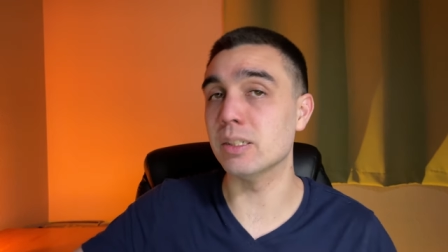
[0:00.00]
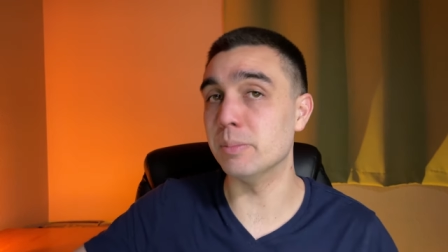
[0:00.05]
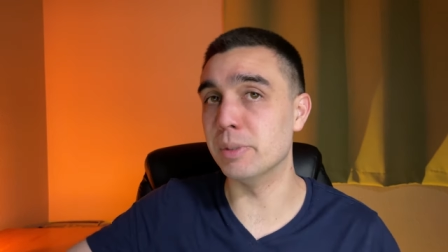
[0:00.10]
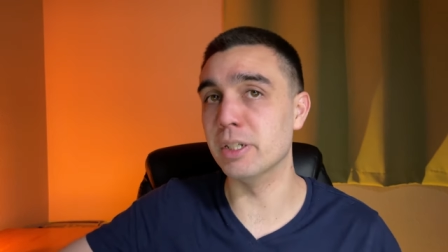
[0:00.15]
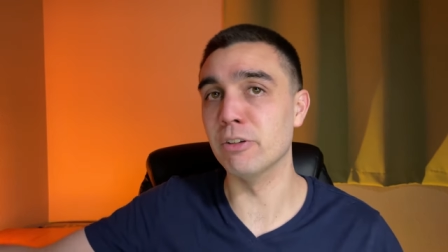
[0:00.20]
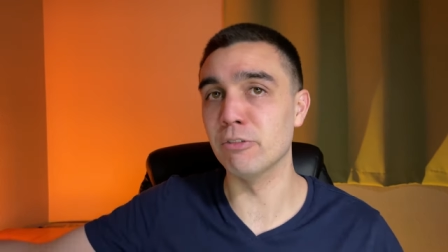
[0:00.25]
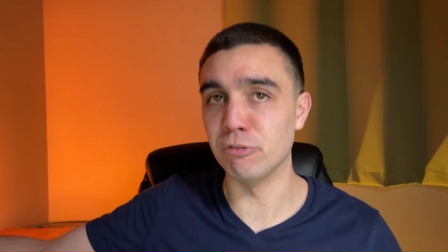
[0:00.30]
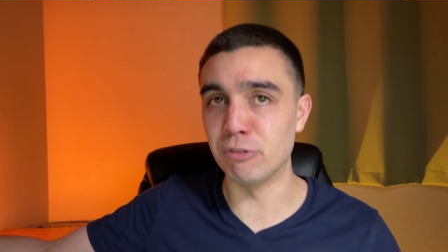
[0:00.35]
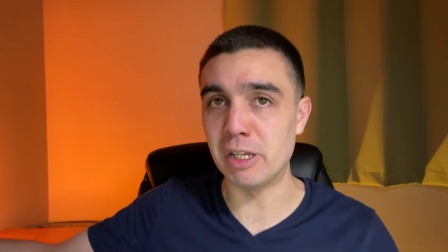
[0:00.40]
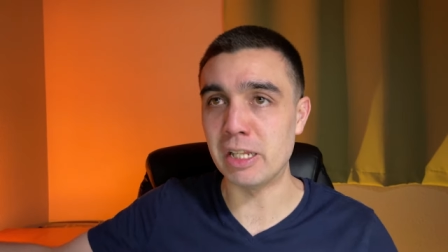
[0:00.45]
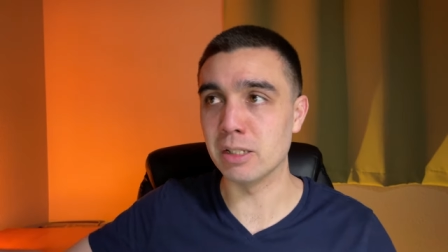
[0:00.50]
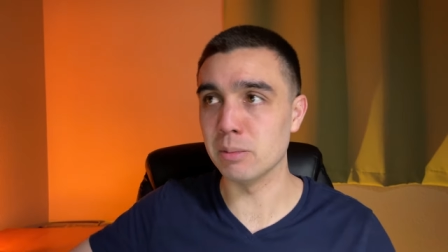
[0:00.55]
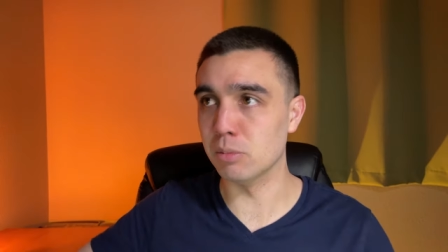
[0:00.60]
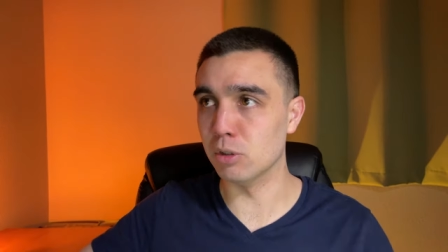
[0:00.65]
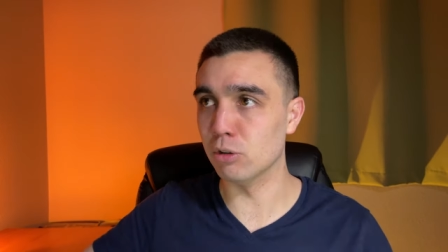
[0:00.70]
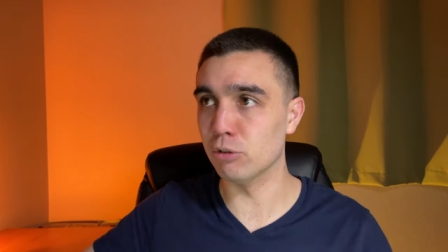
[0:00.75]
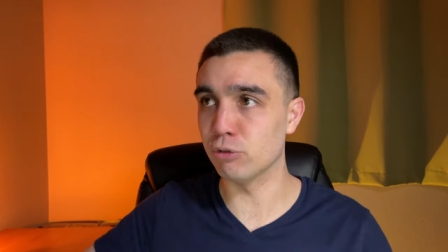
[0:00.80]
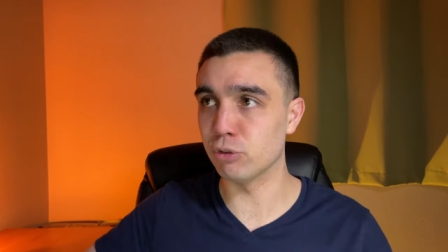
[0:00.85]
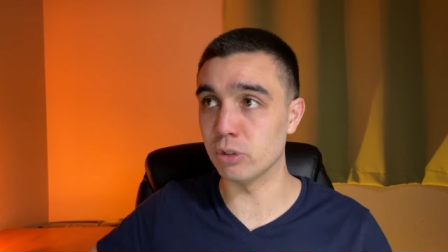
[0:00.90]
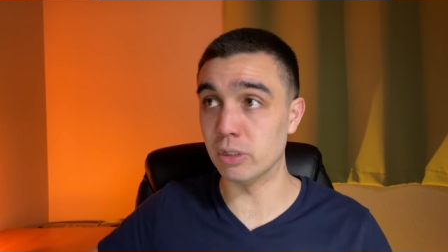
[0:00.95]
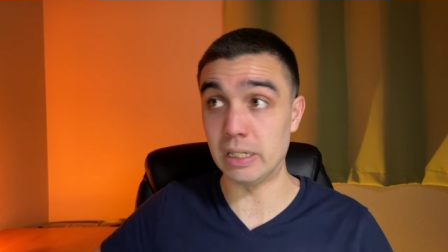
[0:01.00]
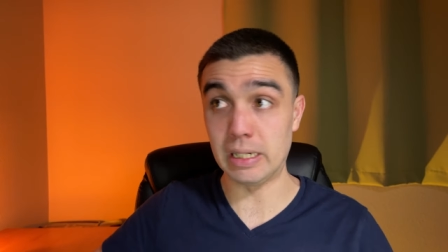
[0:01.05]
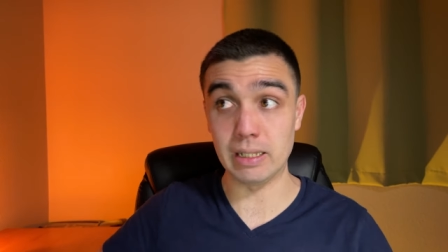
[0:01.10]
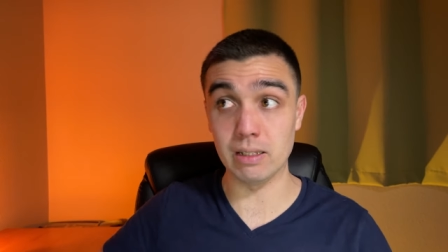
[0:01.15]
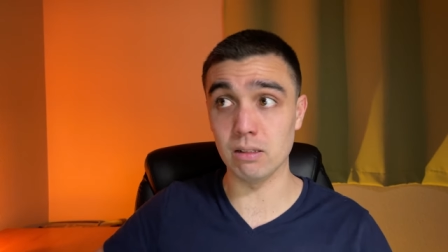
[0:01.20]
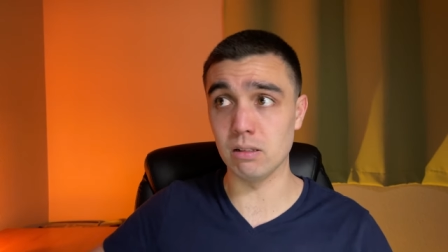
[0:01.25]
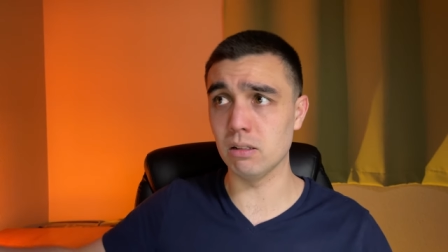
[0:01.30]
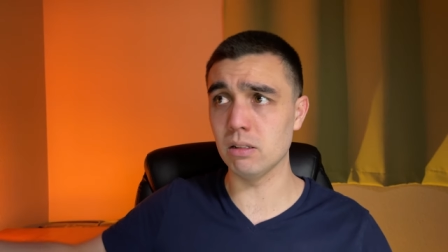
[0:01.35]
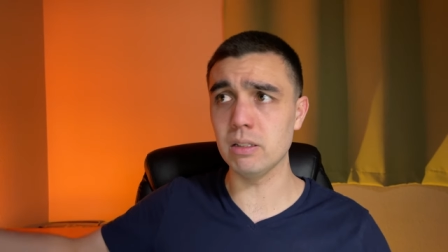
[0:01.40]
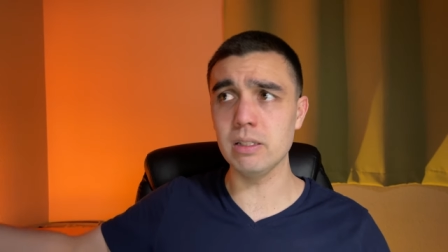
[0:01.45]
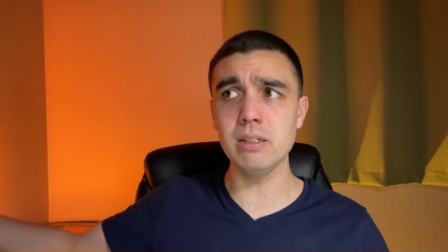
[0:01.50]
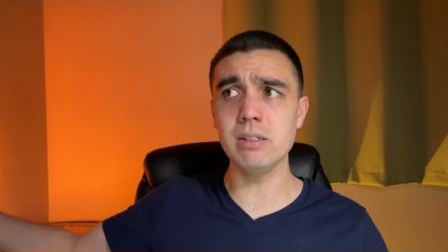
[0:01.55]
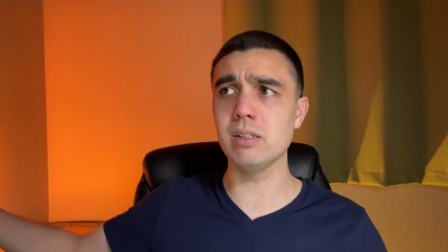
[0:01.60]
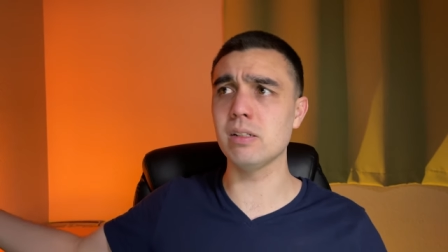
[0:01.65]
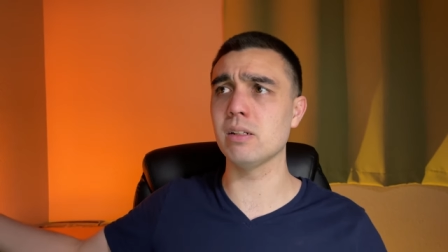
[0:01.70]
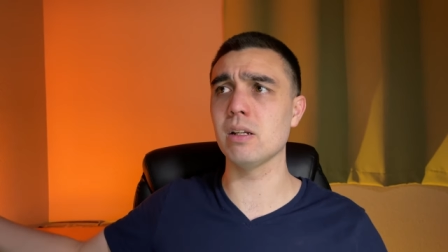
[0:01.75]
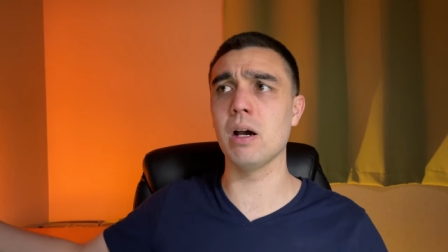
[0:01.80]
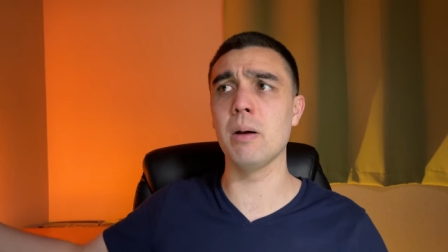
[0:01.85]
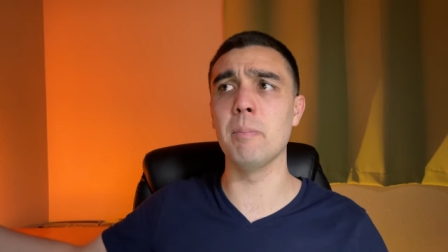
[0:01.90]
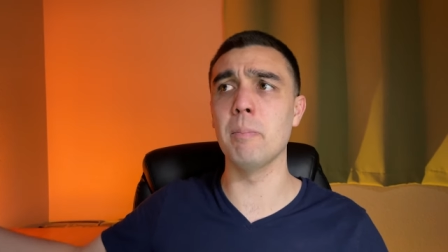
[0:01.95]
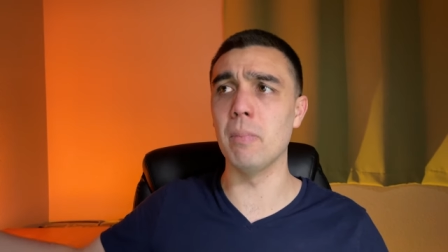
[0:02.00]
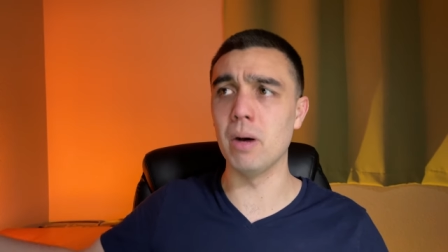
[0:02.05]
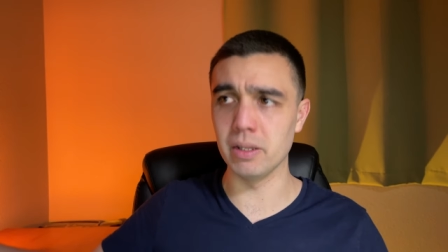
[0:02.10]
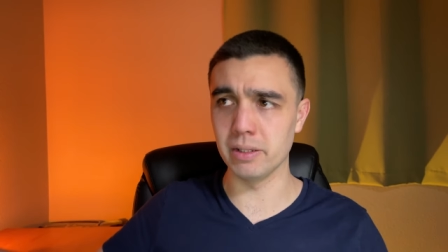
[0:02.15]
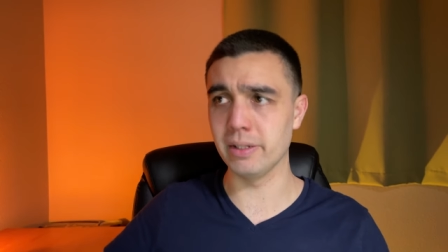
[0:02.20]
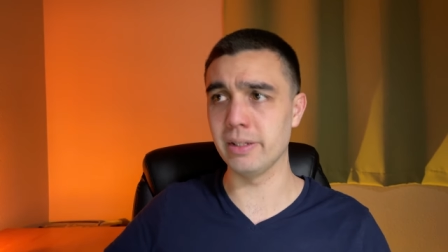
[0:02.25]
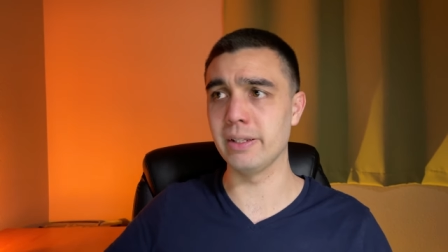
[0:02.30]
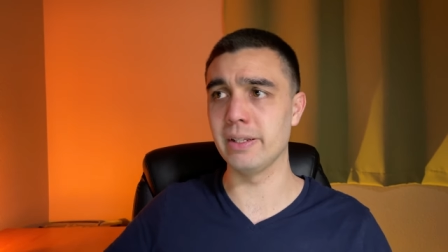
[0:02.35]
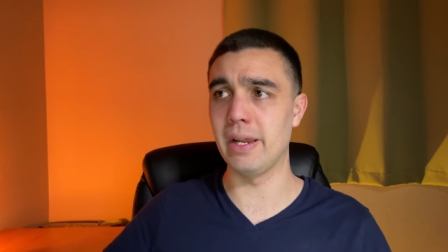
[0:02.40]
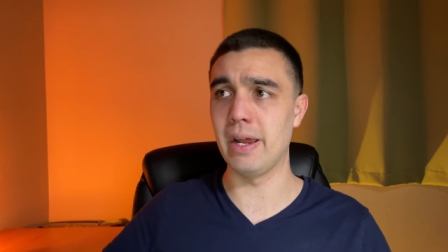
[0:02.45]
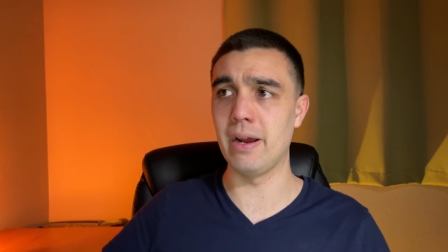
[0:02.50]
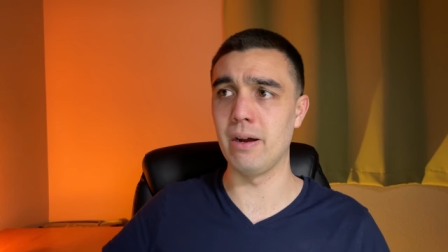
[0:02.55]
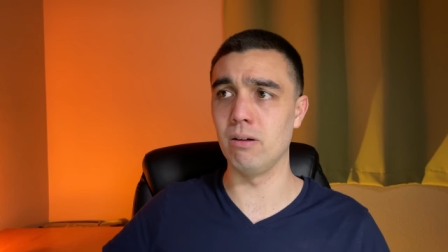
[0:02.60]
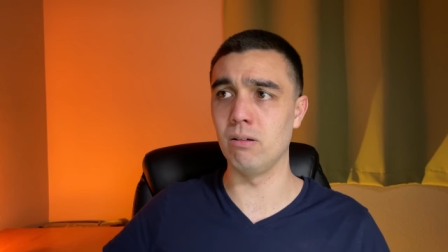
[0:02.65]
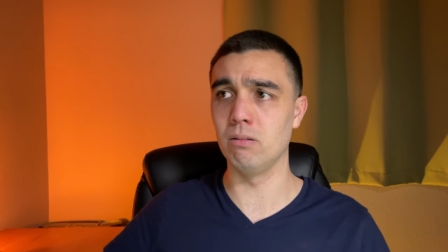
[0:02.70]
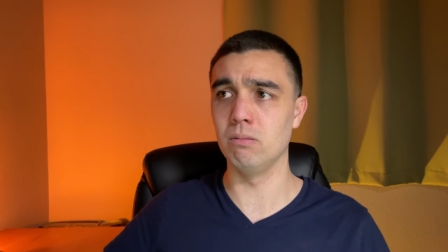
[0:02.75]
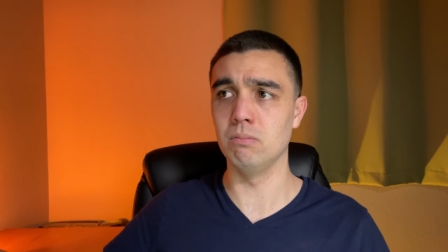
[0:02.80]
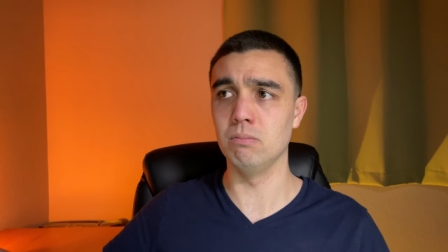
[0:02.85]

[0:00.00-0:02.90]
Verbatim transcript: been available for at least a month now,